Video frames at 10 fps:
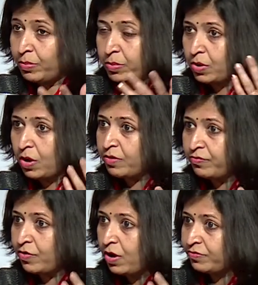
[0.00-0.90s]

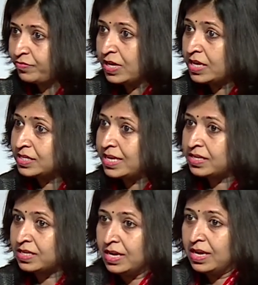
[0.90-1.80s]
lot of things
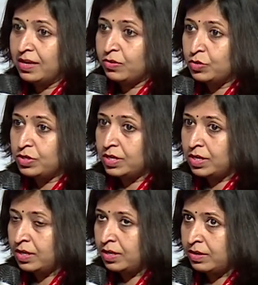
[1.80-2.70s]
that could
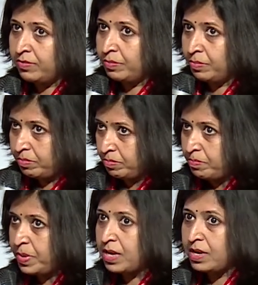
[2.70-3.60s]

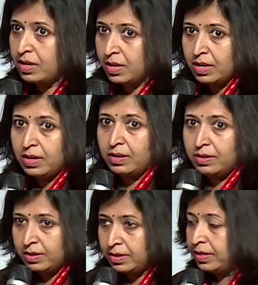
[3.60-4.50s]
be
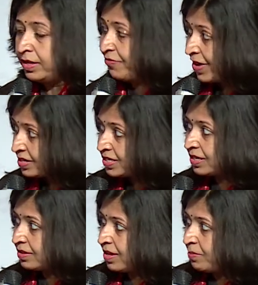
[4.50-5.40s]

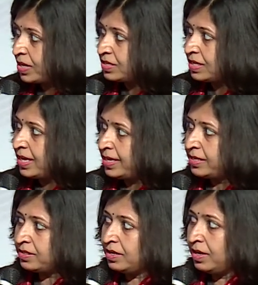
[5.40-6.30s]
affecting their mental
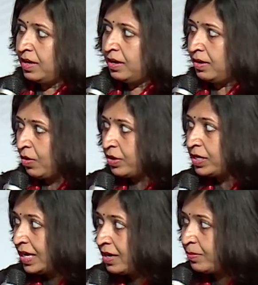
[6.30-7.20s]
health on a
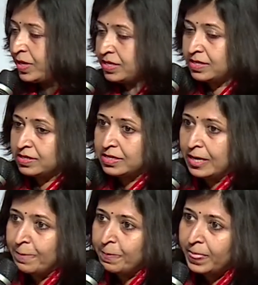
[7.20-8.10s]
daily basis.
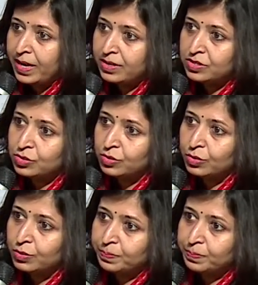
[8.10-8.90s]
And so